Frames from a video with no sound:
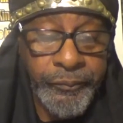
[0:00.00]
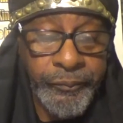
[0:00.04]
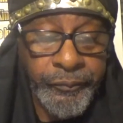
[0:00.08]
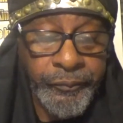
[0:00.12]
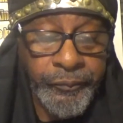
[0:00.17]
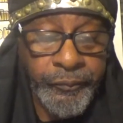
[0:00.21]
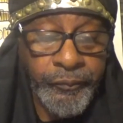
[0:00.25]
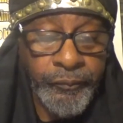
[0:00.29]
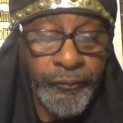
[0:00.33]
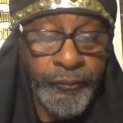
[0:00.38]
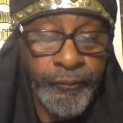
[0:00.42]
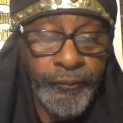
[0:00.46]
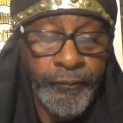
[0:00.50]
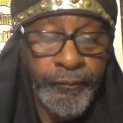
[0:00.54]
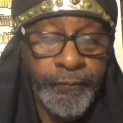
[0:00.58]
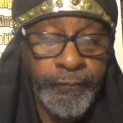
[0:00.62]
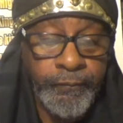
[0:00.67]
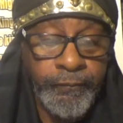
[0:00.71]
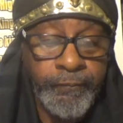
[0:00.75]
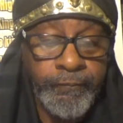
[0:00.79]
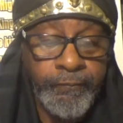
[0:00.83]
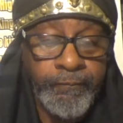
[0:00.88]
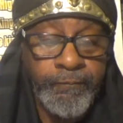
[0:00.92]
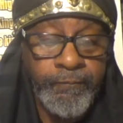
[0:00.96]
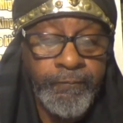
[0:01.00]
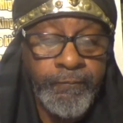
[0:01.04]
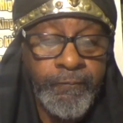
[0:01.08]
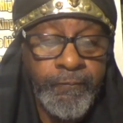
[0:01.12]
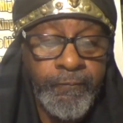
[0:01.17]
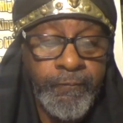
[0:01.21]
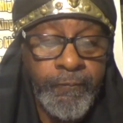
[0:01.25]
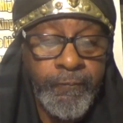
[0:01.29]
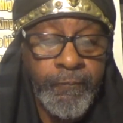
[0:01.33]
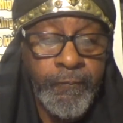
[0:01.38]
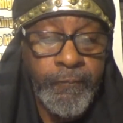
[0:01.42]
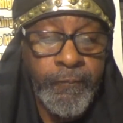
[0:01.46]

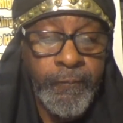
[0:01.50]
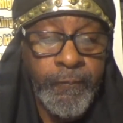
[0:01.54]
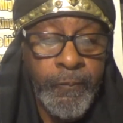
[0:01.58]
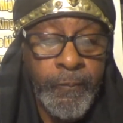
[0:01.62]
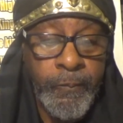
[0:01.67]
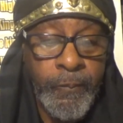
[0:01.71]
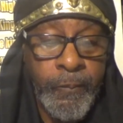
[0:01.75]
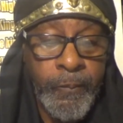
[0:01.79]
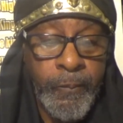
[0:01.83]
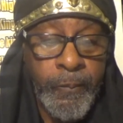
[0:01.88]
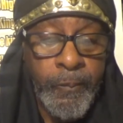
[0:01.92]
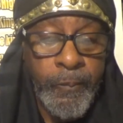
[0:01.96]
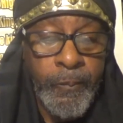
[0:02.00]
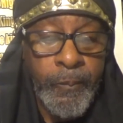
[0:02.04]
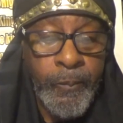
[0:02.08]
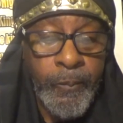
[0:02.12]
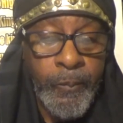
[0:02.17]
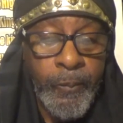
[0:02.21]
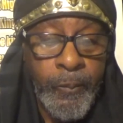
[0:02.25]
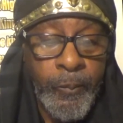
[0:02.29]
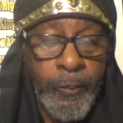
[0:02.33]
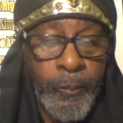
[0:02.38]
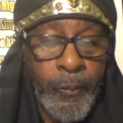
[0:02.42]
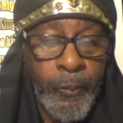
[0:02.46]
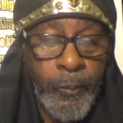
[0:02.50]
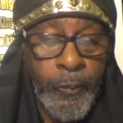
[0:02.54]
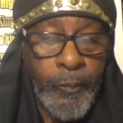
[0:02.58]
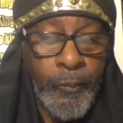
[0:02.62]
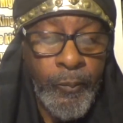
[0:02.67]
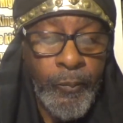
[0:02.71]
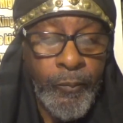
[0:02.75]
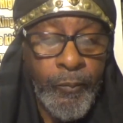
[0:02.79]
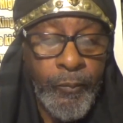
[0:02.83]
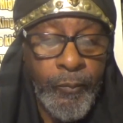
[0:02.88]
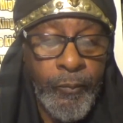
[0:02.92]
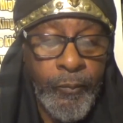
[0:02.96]

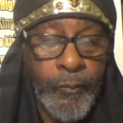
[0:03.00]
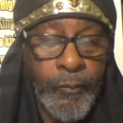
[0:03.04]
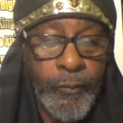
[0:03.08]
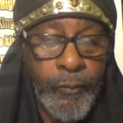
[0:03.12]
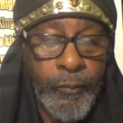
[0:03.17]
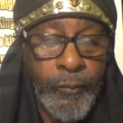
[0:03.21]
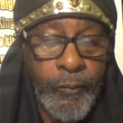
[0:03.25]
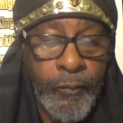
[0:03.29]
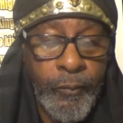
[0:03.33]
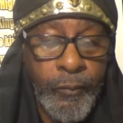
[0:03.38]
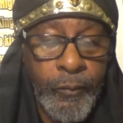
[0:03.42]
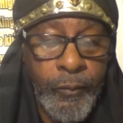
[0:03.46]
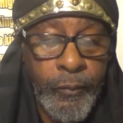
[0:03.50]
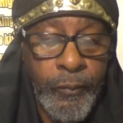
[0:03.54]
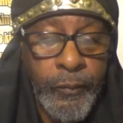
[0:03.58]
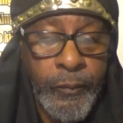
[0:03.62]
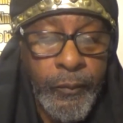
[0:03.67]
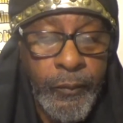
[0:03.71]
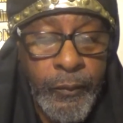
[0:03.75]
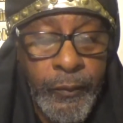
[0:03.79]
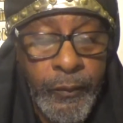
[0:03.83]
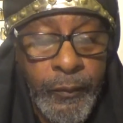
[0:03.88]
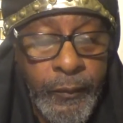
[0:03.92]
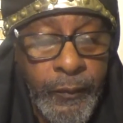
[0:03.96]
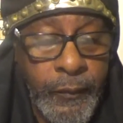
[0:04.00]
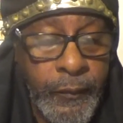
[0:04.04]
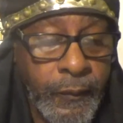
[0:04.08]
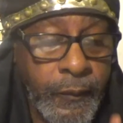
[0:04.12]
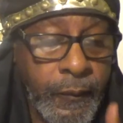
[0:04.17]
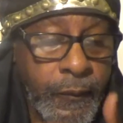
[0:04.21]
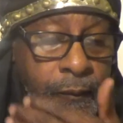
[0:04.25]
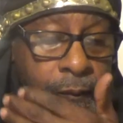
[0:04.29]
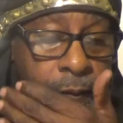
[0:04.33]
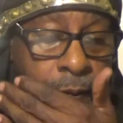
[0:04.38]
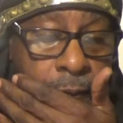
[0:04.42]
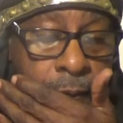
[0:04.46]

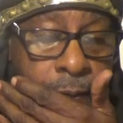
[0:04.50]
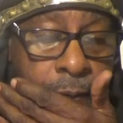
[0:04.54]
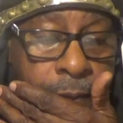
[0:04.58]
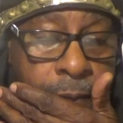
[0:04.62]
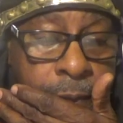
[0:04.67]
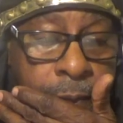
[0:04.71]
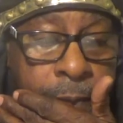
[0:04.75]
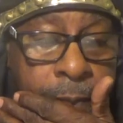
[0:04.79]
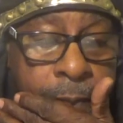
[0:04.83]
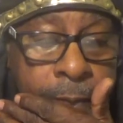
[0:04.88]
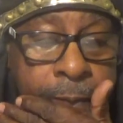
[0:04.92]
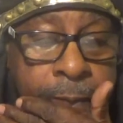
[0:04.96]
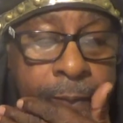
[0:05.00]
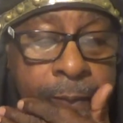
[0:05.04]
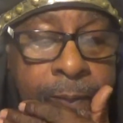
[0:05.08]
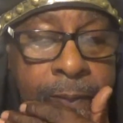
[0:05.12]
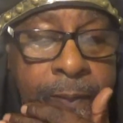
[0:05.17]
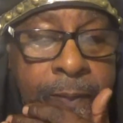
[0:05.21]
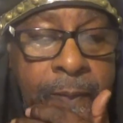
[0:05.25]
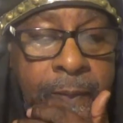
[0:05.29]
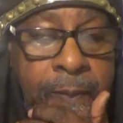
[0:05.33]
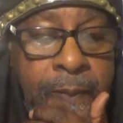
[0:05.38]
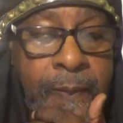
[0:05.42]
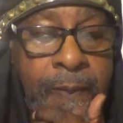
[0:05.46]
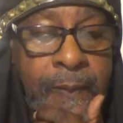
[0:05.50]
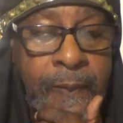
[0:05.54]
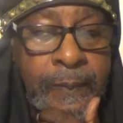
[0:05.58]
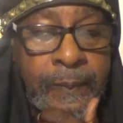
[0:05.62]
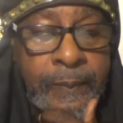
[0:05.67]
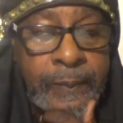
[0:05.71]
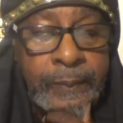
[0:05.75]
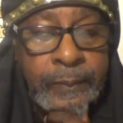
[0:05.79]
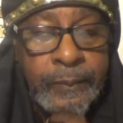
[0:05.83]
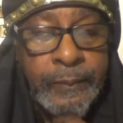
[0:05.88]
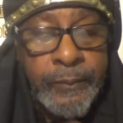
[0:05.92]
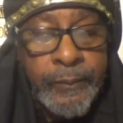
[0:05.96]

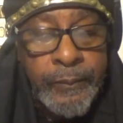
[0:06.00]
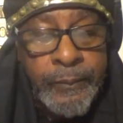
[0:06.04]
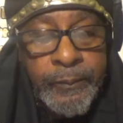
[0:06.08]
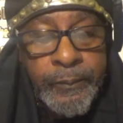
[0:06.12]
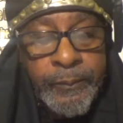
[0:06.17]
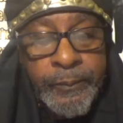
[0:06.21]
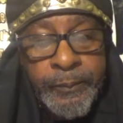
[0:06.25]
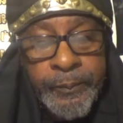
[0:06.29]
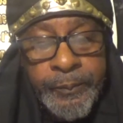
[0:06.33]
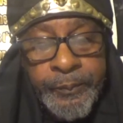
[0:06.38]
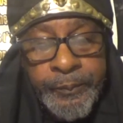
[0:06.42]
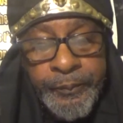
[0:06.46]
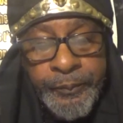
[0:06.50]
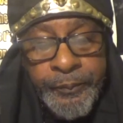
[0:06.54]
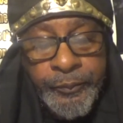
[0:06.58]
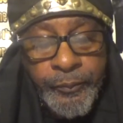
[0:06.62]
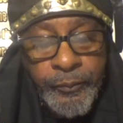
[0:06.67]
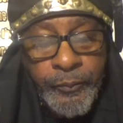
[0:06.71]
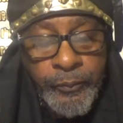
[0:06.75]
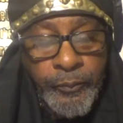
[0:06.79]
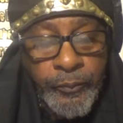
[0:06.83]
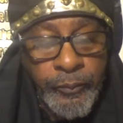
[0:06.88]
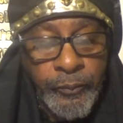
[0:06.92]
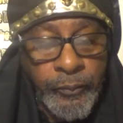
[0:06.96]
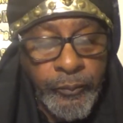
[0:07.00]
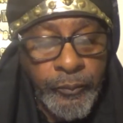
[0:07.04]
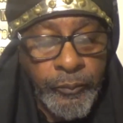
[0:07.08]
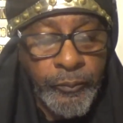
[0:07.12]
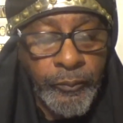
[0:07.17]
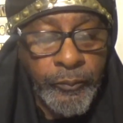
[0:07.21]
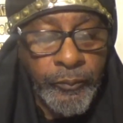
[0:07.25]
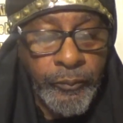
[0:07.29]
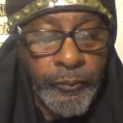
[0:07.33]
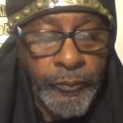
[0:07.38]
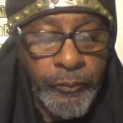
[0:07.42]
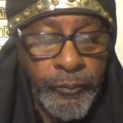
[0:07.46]

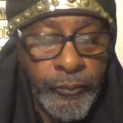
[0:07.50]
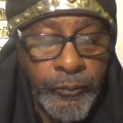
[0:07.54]
[no speech]